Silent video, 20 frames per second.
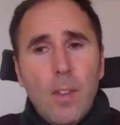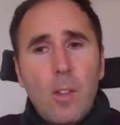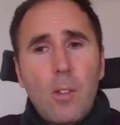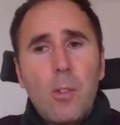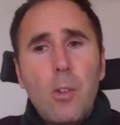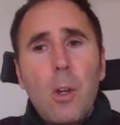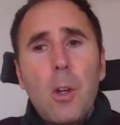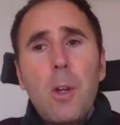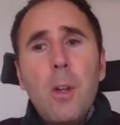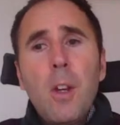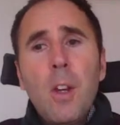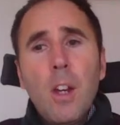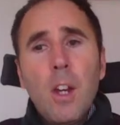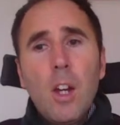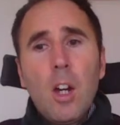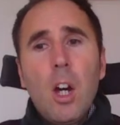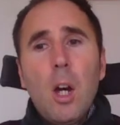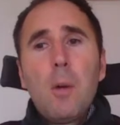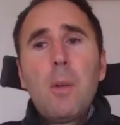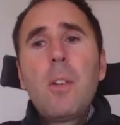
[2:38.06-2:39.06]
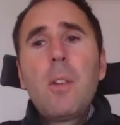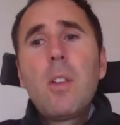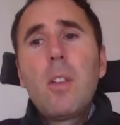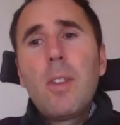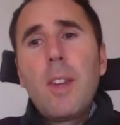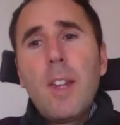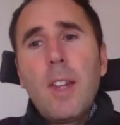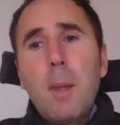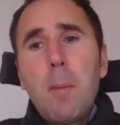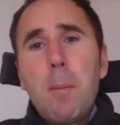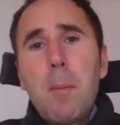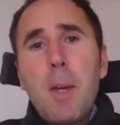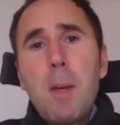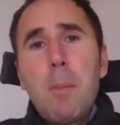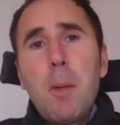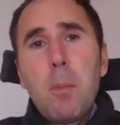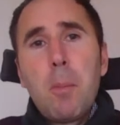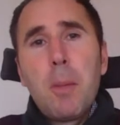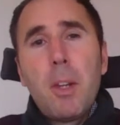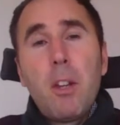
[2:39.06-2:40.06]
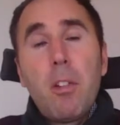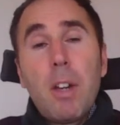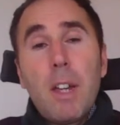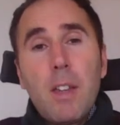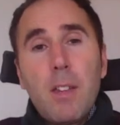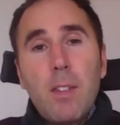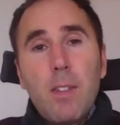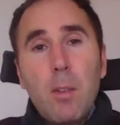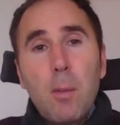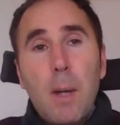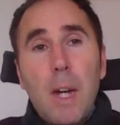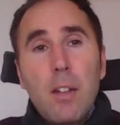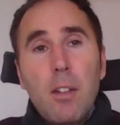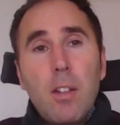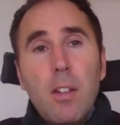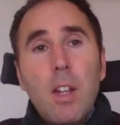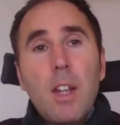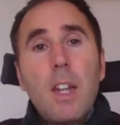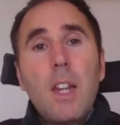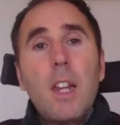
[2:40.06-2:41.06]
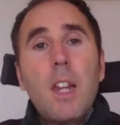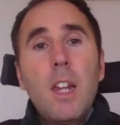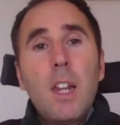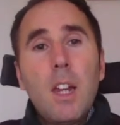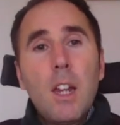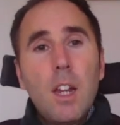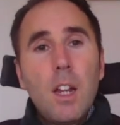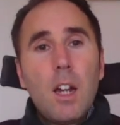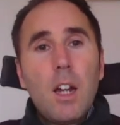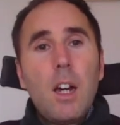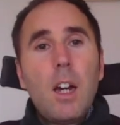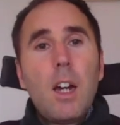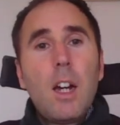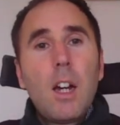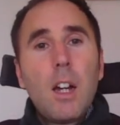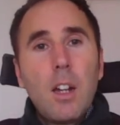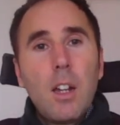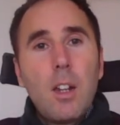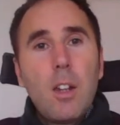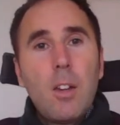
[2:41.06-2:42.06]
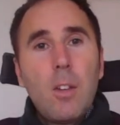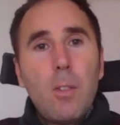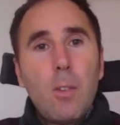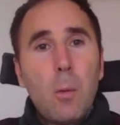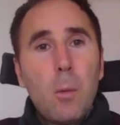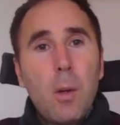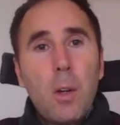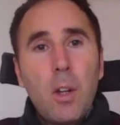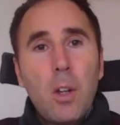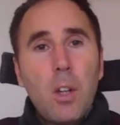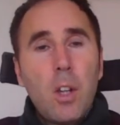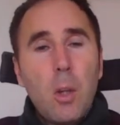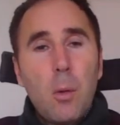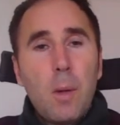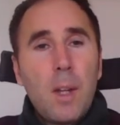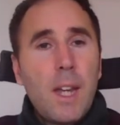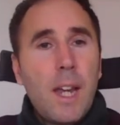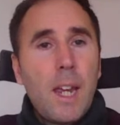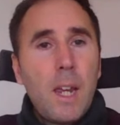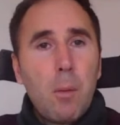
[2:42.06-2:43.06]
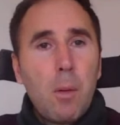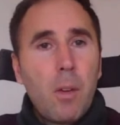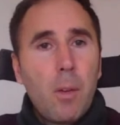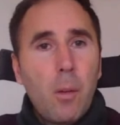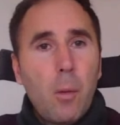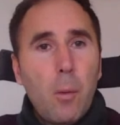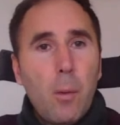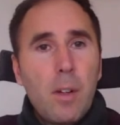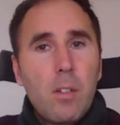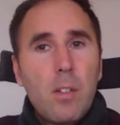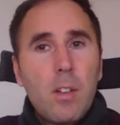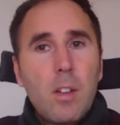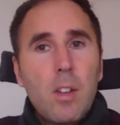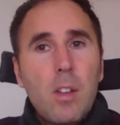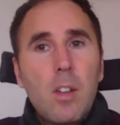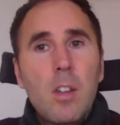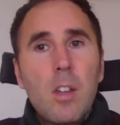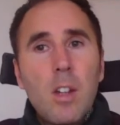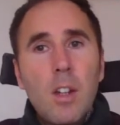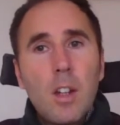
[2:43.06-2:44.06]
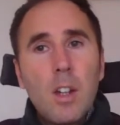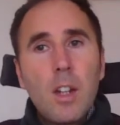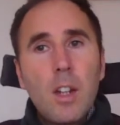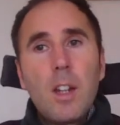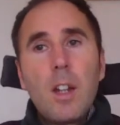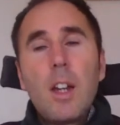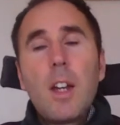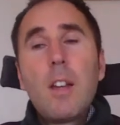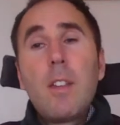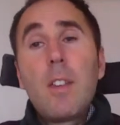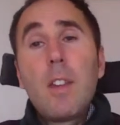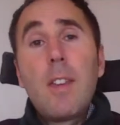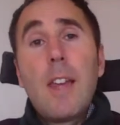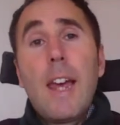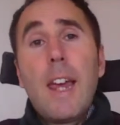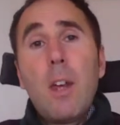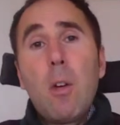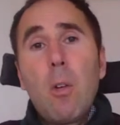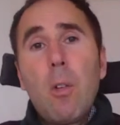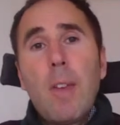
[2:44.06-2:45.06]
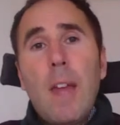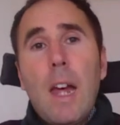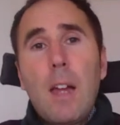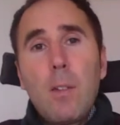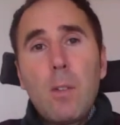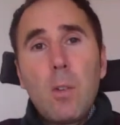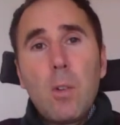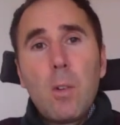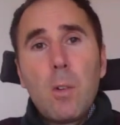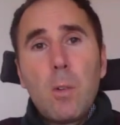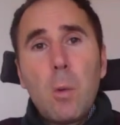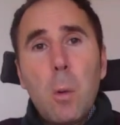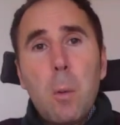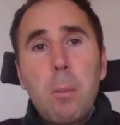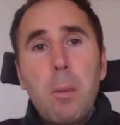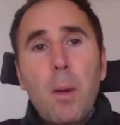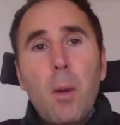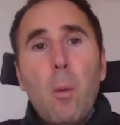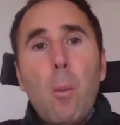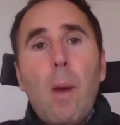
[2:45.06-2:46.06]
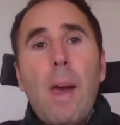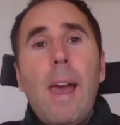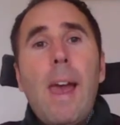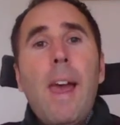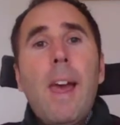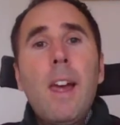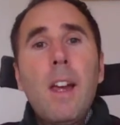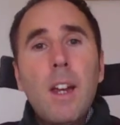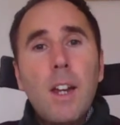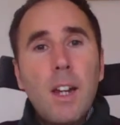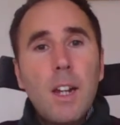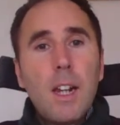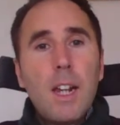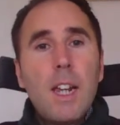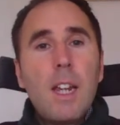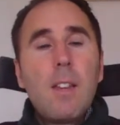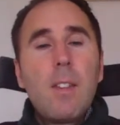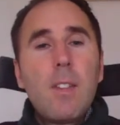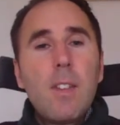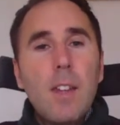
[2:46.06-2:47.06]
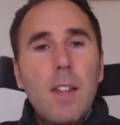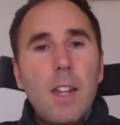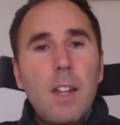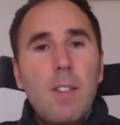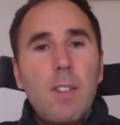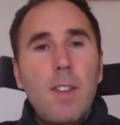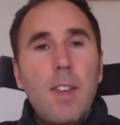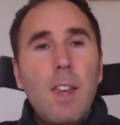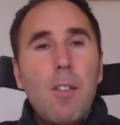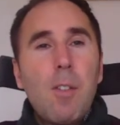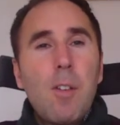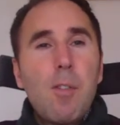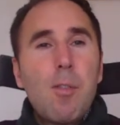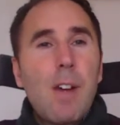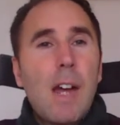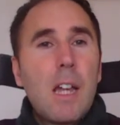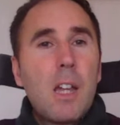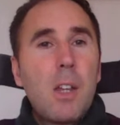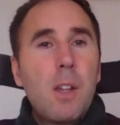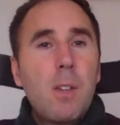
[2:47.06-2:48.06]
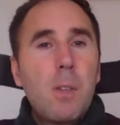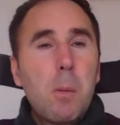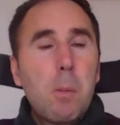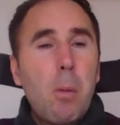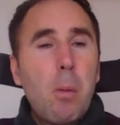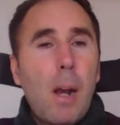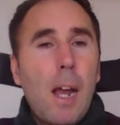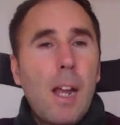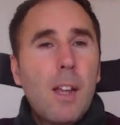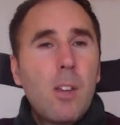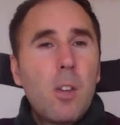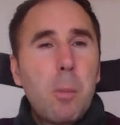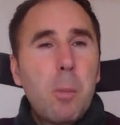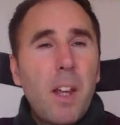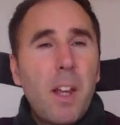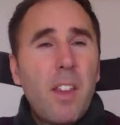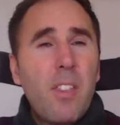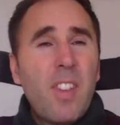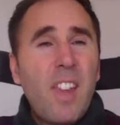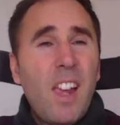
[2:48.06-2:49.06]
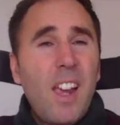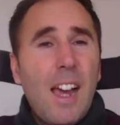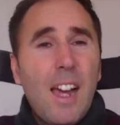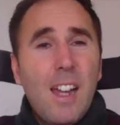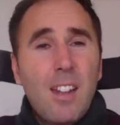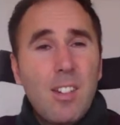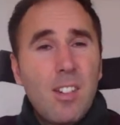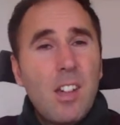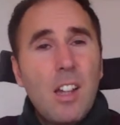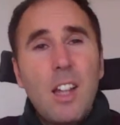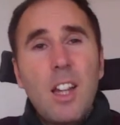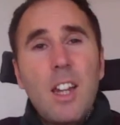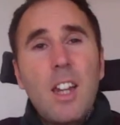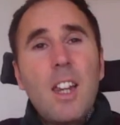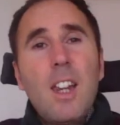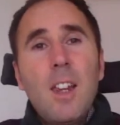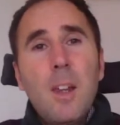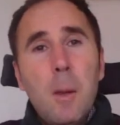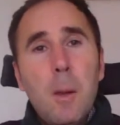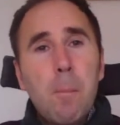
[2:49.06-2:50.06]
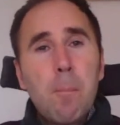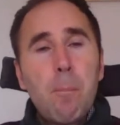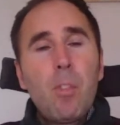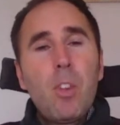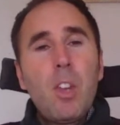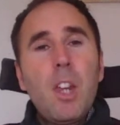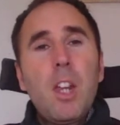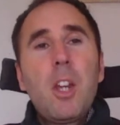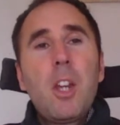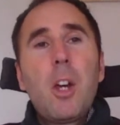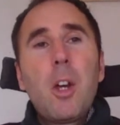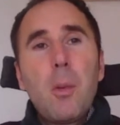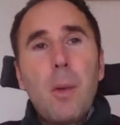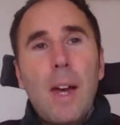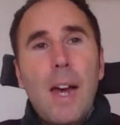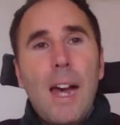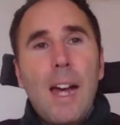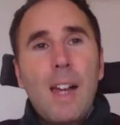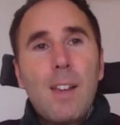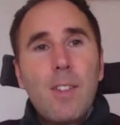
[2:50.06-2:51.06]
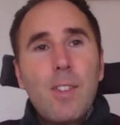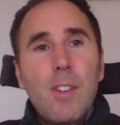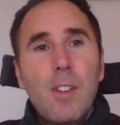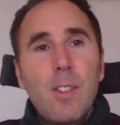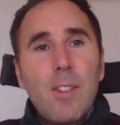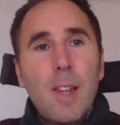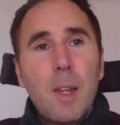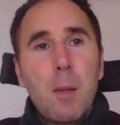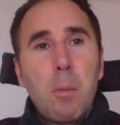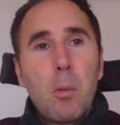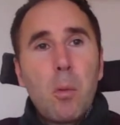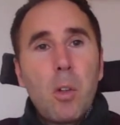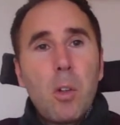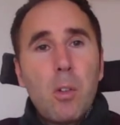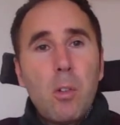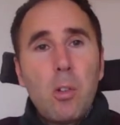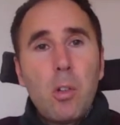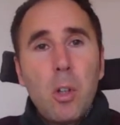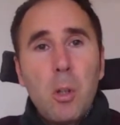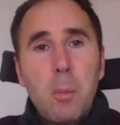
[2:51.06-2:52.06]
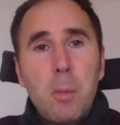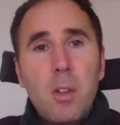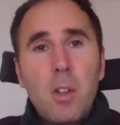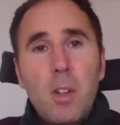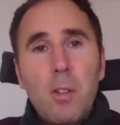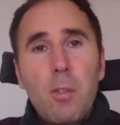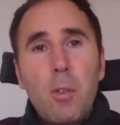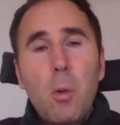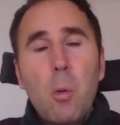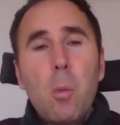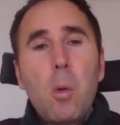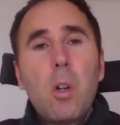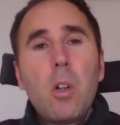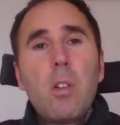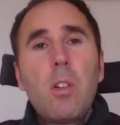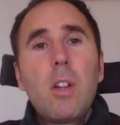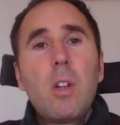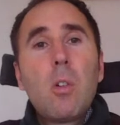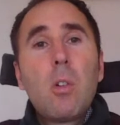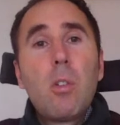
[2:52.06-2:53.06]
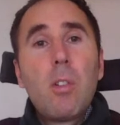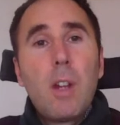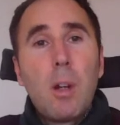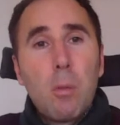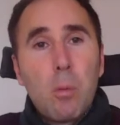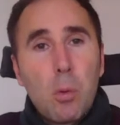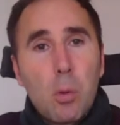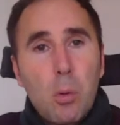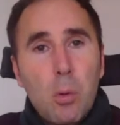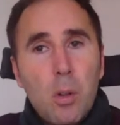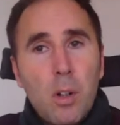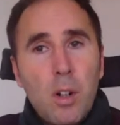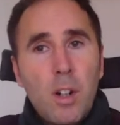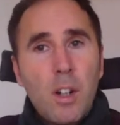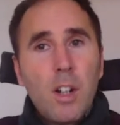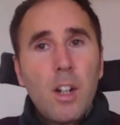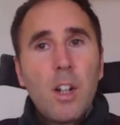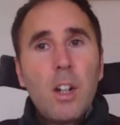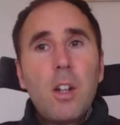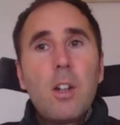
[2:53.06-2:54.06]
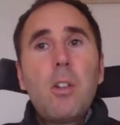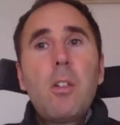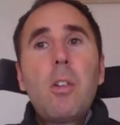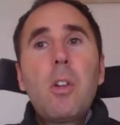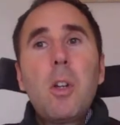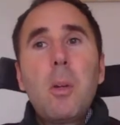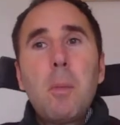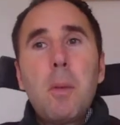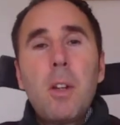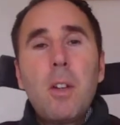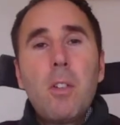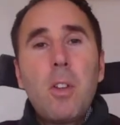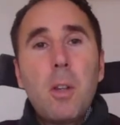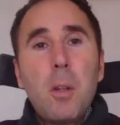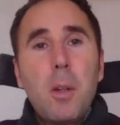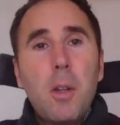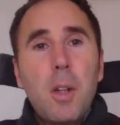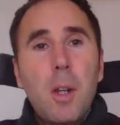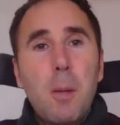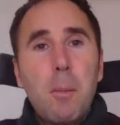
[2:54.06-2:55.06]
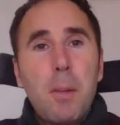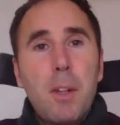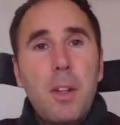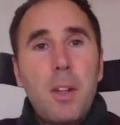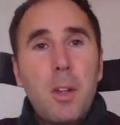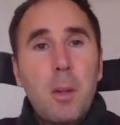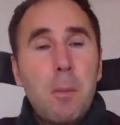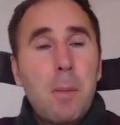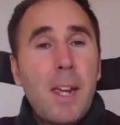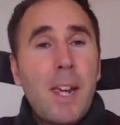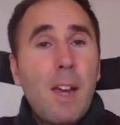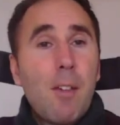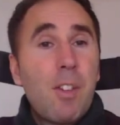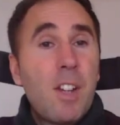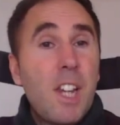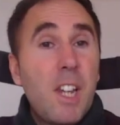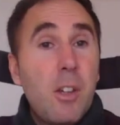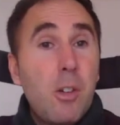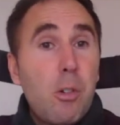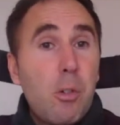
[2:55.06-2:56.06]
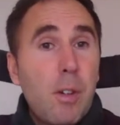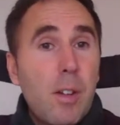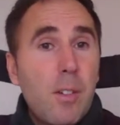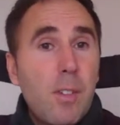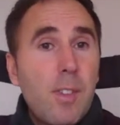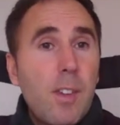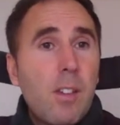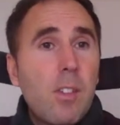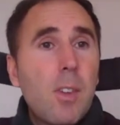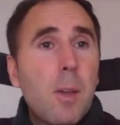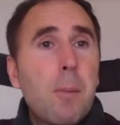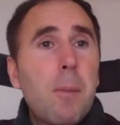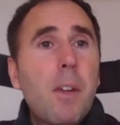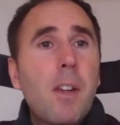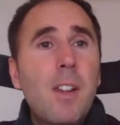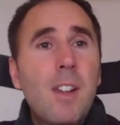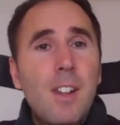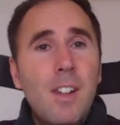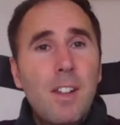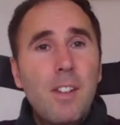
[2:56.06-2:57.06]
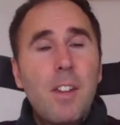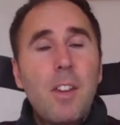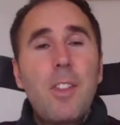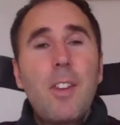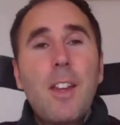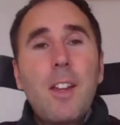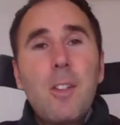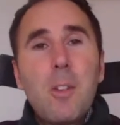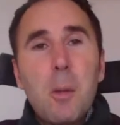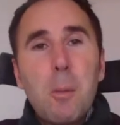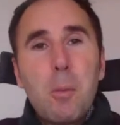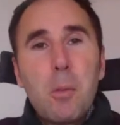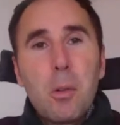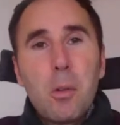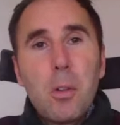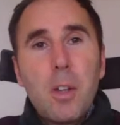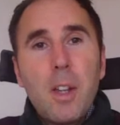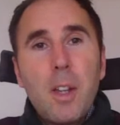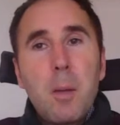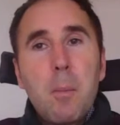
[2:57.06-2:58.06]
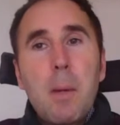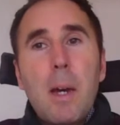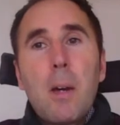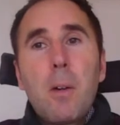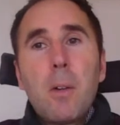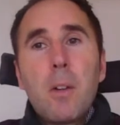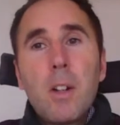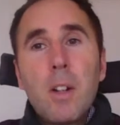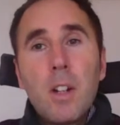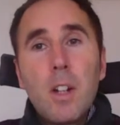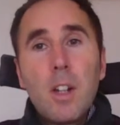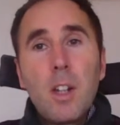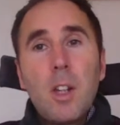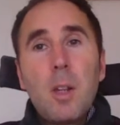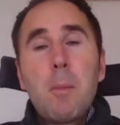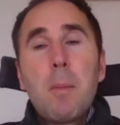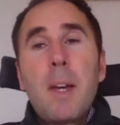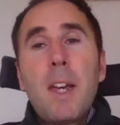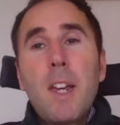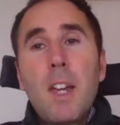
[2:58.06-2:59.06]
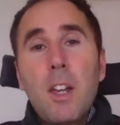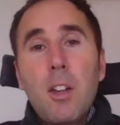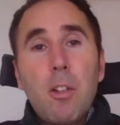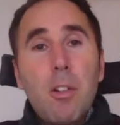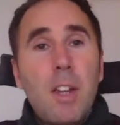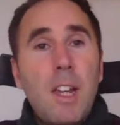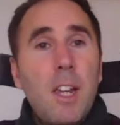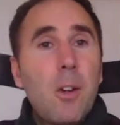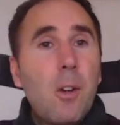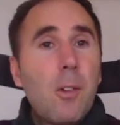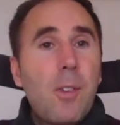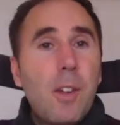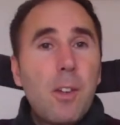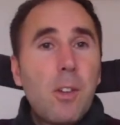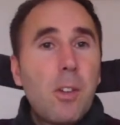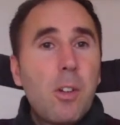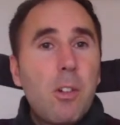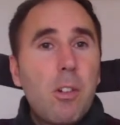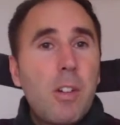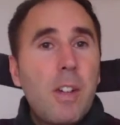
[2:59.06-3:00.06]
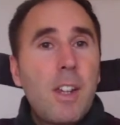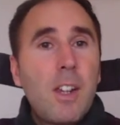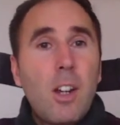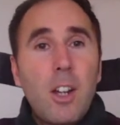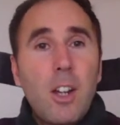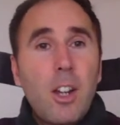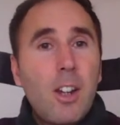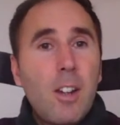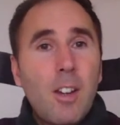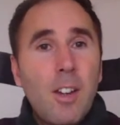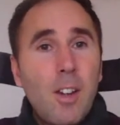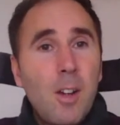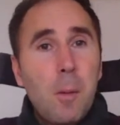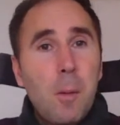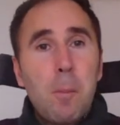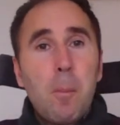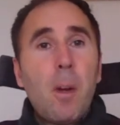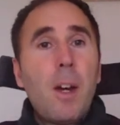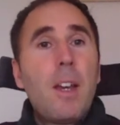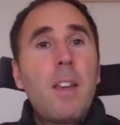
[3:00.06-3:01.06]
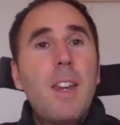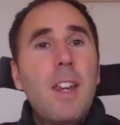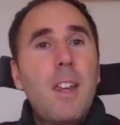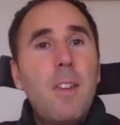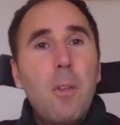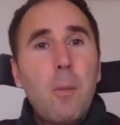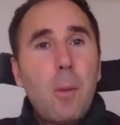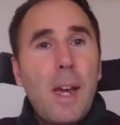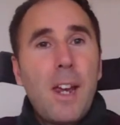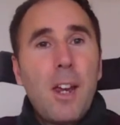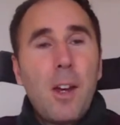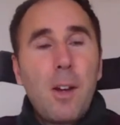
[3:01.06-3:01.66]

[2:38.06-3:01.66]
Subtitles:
So I was just thinking maybe it'd be great to actually do a Q&A, one of the questions today on that sort of topic where it's giving value to brands. But I think actually, as disabled consumers, if you're watching, or general consumers, you may have an interest in some of the things I'm talking about. You may agree or disagree. I don't mind either way.